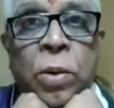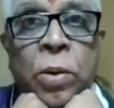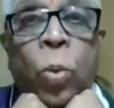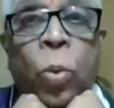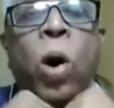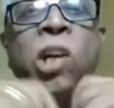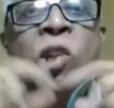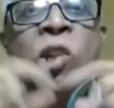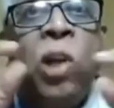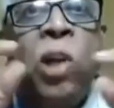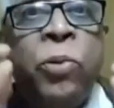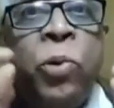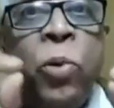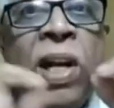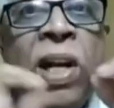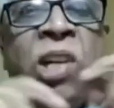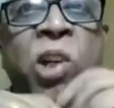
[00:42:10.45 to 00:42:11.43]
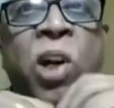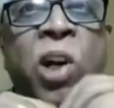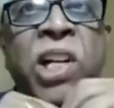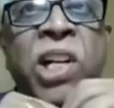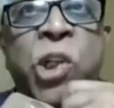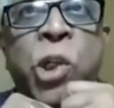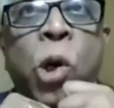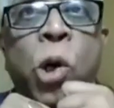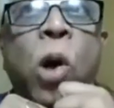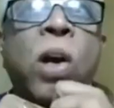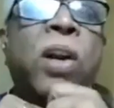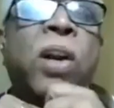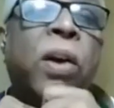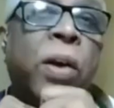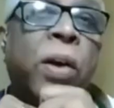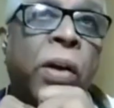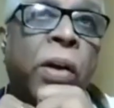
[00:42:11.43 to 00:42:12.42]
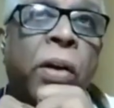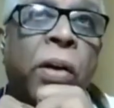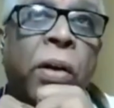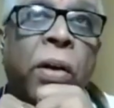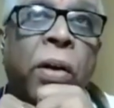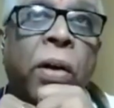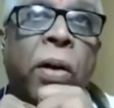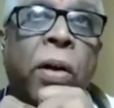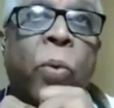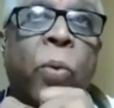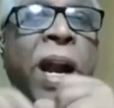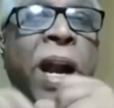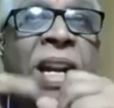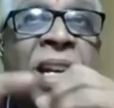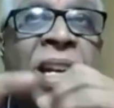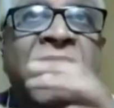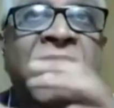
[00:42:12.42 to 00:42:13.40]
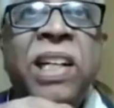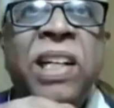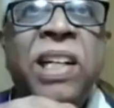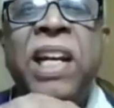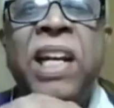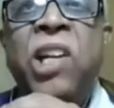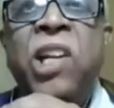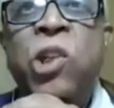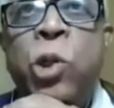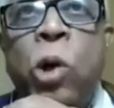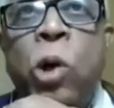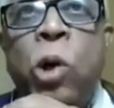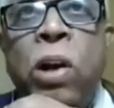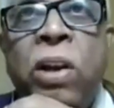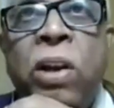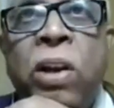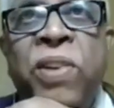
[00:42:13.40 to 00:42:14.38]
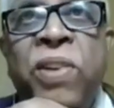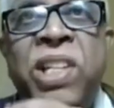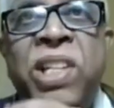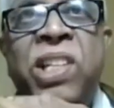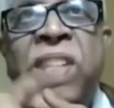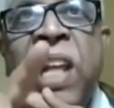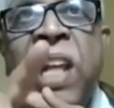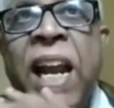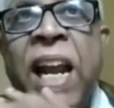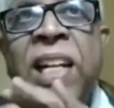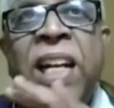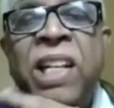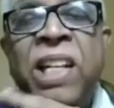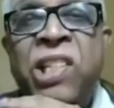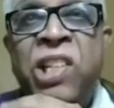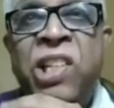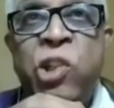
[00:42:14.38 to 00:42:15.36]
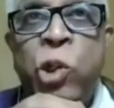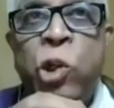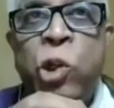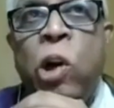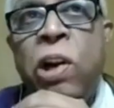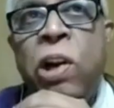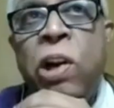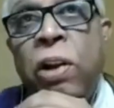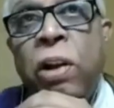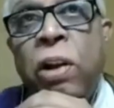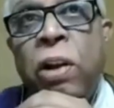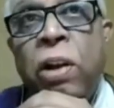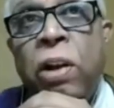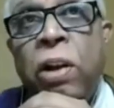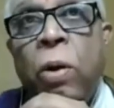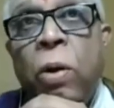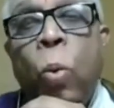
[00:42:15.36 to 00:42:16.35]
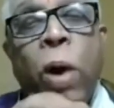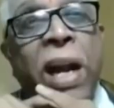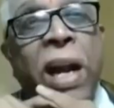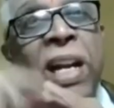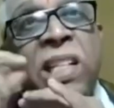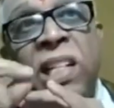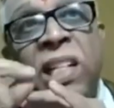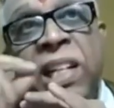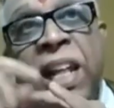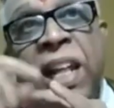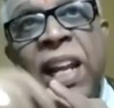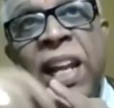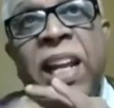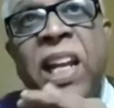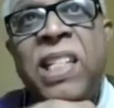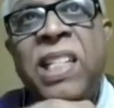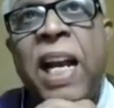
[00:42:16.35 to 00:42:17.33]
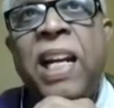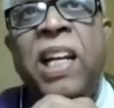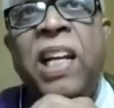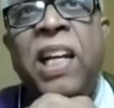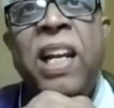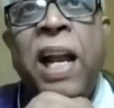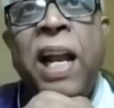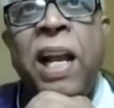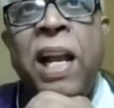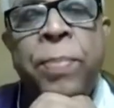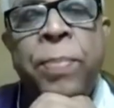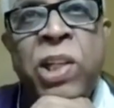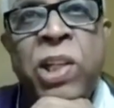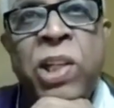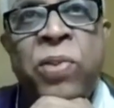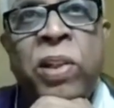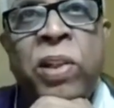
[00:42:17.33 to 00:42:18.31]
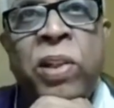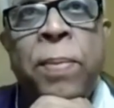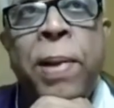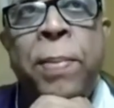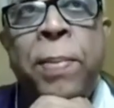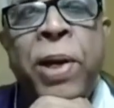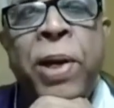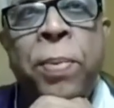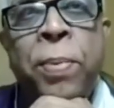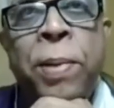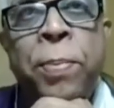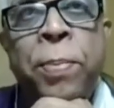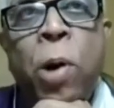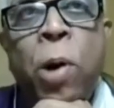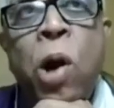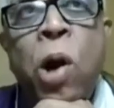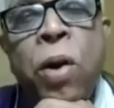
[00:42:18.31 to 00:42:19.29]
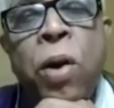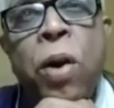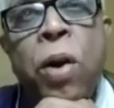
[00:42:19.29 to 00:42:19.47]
What softwares are installed? When does it get installed? Which day it gets installed? Why does it take exactly 9 months for the baby to be born?